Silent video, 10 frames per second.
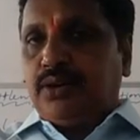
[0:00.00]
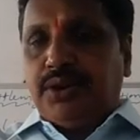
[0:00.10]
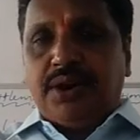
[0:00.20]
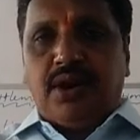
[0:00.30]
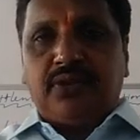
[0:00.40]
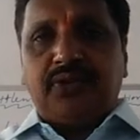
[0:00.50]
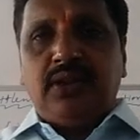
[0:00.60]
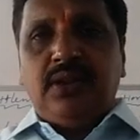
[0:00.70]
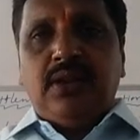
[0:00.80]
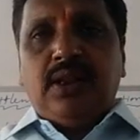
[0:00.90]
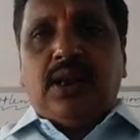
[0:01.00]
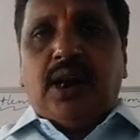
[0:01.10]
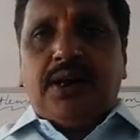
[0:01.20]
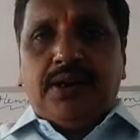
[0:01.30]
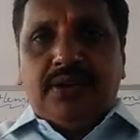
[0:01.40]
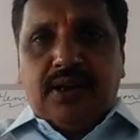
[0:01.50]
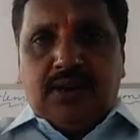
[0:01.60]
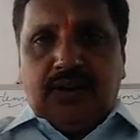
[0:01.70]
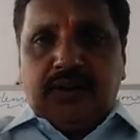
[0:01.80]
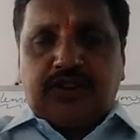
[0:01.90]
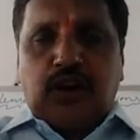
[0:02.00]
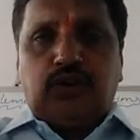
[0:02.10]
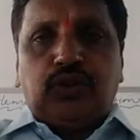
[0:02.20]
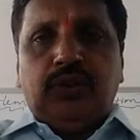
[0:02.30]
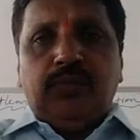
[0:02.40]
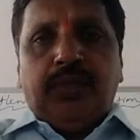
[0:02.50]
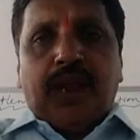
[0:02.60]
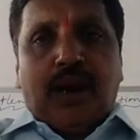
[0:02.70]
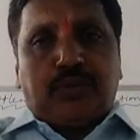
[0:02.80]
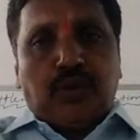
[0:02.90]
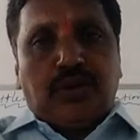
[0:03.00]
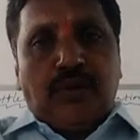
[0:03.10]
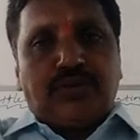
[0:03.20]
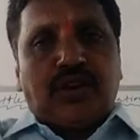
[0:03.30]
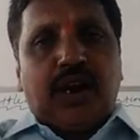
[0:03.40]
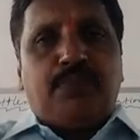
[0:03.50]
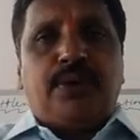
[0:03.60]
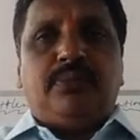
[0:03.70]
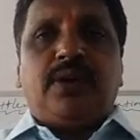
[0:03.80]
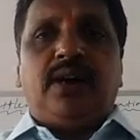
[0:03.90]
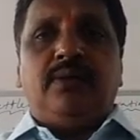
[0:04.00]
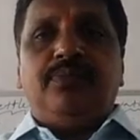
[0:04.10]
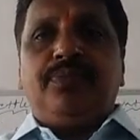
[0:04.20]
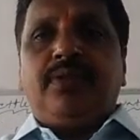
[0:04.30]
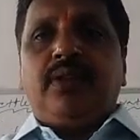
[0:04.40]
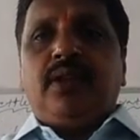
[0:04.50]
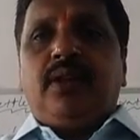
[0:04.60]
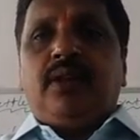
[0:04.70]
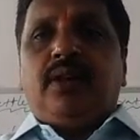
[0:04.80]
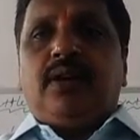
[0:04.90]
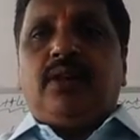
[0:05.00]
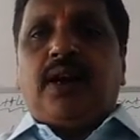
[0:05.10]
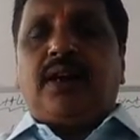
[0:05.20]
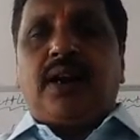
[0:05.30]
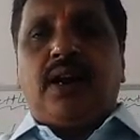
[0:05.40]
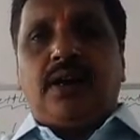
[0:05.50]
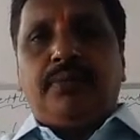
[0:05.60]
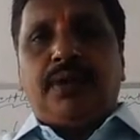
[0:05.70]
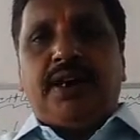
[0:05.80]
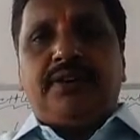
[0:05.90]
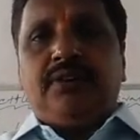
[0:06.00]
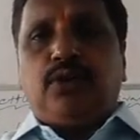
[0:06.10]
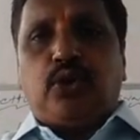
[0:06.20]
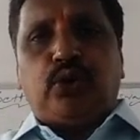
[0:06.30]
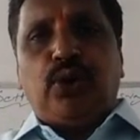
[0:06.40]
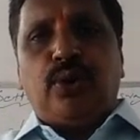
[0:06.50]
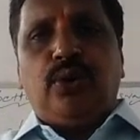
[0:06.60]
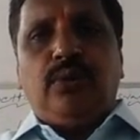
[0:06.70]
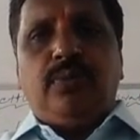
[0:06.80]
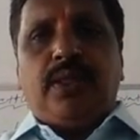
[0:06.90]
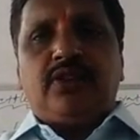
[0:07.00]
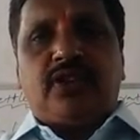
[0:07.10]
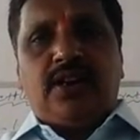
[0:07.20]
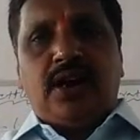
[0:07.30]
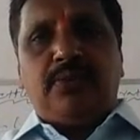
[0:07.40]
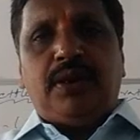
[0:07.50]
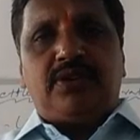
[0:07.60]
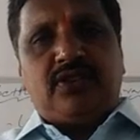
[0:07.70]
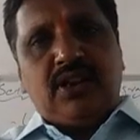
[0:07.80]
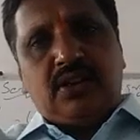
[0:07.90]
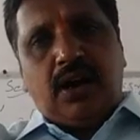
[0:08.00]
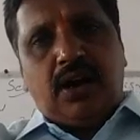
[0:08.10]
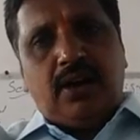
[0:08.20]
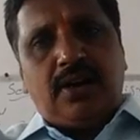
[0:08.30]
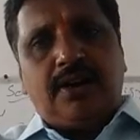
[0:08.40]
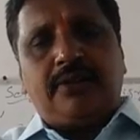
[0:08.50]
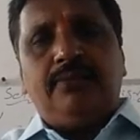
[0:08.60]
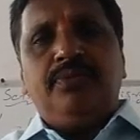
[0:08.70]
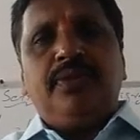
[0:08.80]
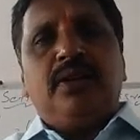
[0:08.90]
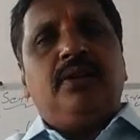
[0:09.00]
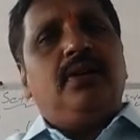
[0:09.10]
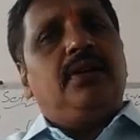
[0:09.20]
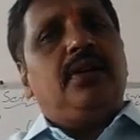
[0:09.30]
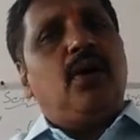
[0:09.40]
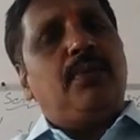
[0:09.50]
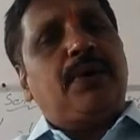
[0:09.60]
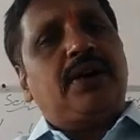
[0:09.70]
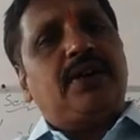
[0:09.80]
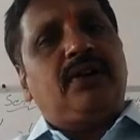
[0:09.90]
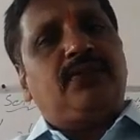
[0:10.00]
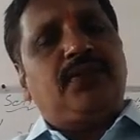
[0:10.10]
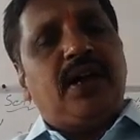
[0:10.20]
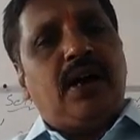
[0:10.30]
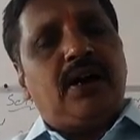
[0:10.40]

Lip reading: to the north, and in the south up to Damsalapuram, Agraharam Gate, Kotturu, Sriram Hills, they all are now a part of